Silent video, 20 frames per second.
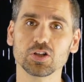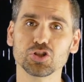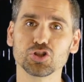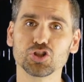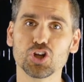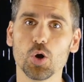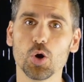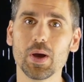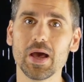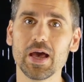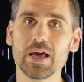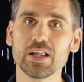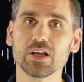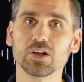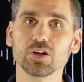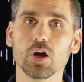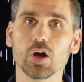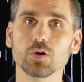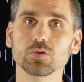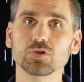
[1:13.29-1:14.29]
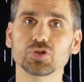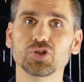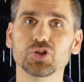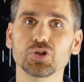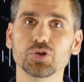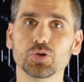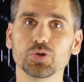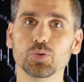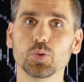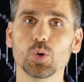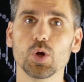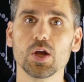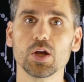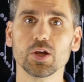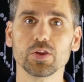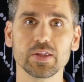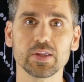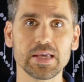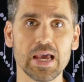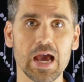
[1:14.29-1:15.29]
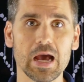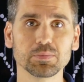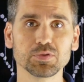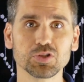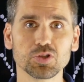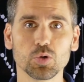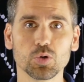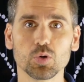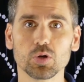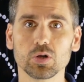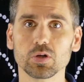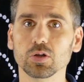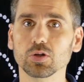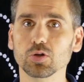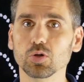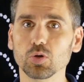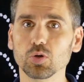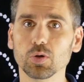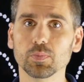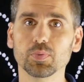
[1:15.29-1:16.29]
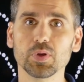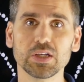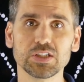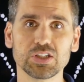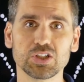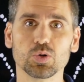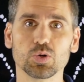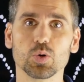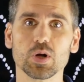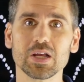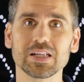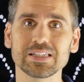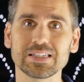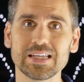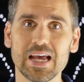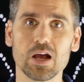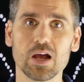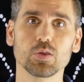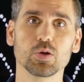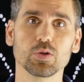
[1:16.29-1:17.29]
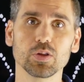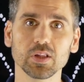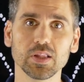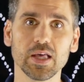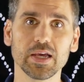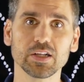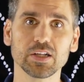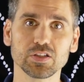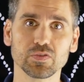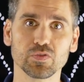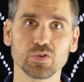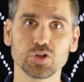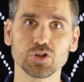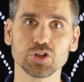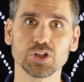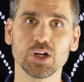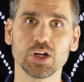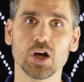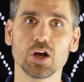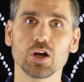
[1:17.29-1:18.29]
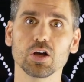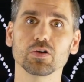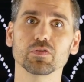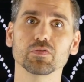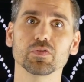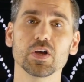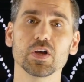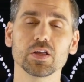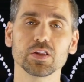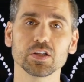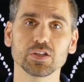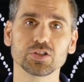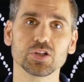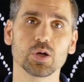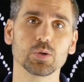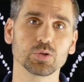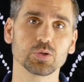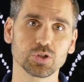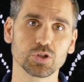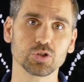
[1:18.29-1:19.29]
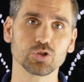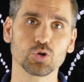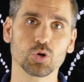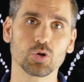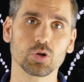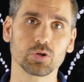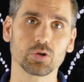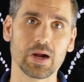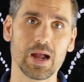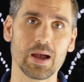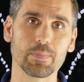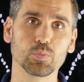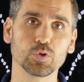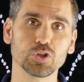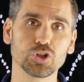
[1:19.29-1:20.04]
just go ahead and go to the App Store or the Google Play Store and download the latest version of the Sonos controller app,